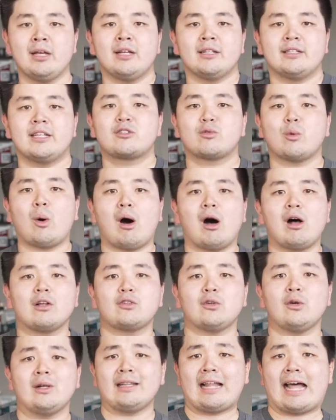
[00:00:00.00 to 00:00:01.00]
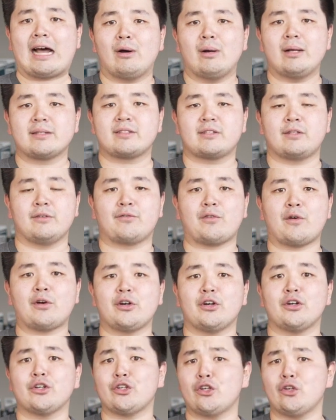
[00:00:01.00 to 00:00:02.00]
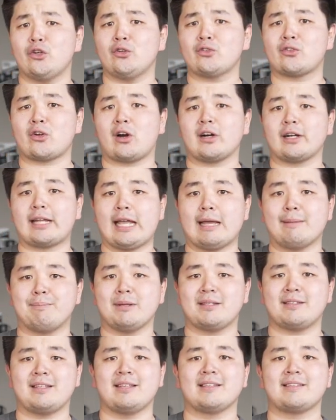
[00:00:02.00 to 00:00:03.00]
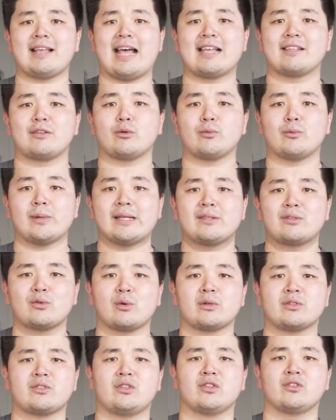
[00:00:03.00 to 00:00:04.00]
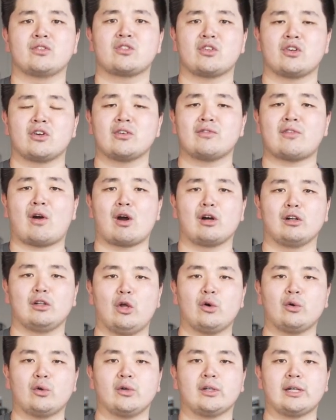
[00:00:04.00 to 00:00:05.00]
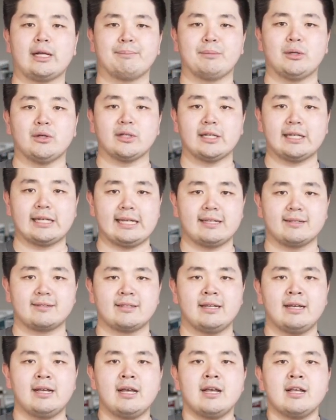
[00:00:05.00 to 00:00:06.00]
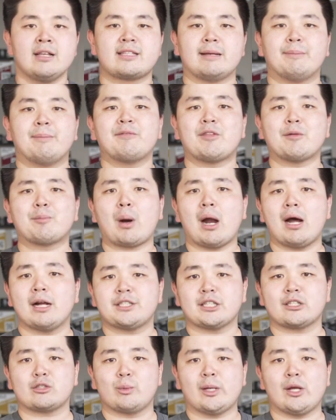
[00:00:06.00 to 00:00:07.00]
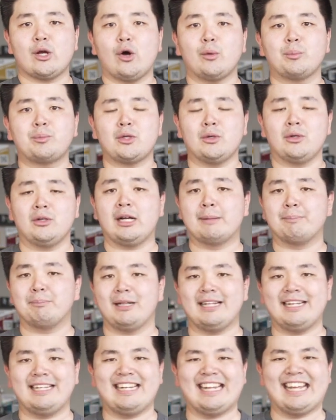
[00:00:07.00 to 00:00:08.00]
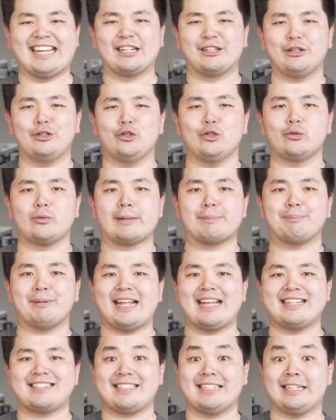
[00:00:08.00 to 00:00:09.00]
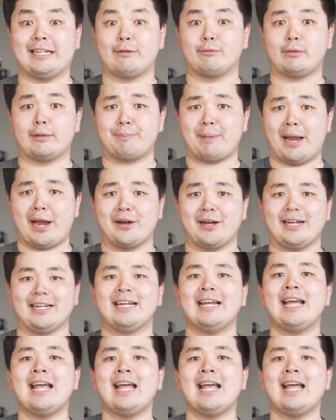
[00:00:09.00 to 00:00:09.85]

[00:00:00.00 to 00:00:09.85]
This will also allow us to further use our campuses as a resource to serve our local communities. Some of the projects we hope to complete include replacing and repairing